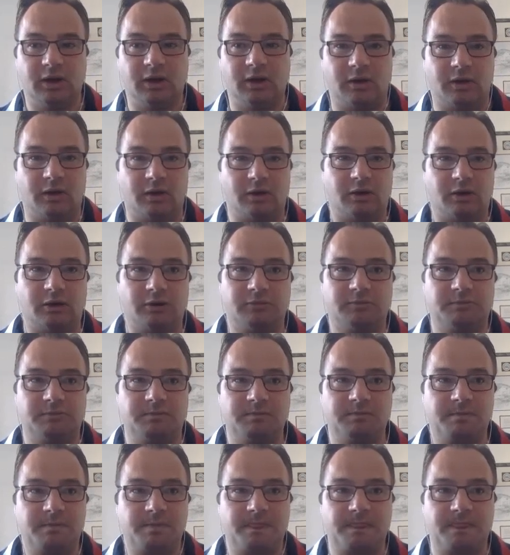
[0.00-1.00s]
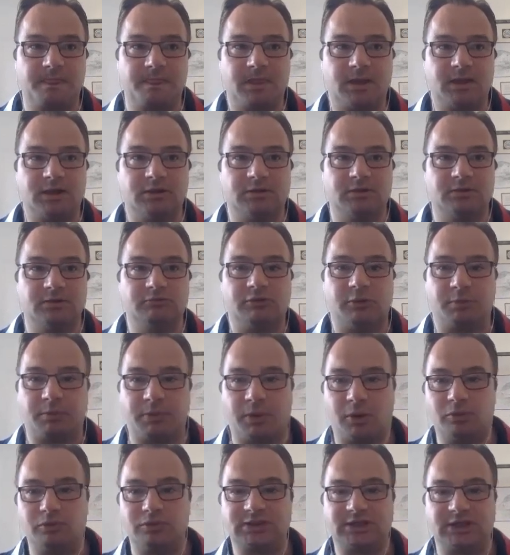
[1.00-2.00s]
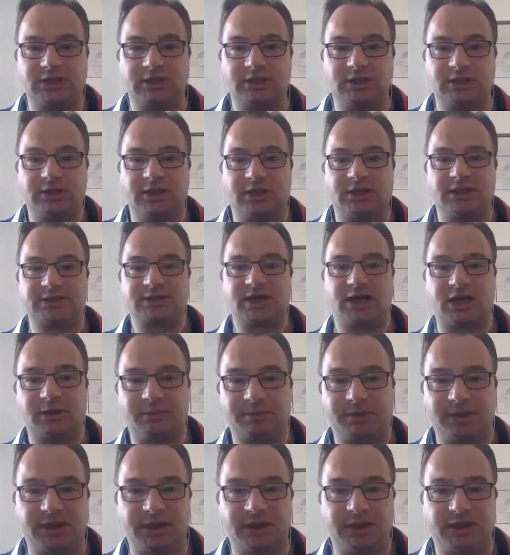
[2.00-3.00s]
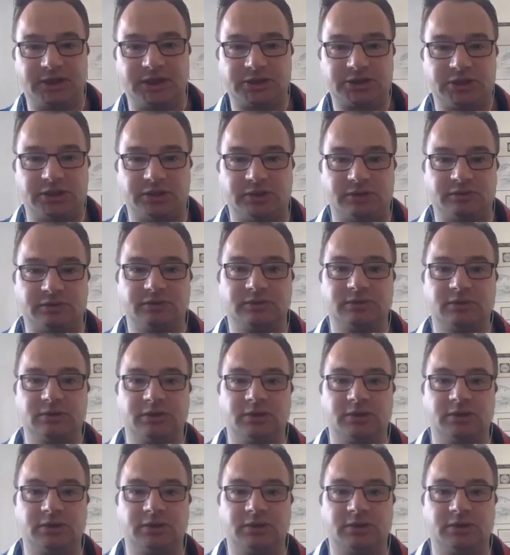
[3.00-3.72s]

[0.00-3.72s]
Or reporting is going to be an issue.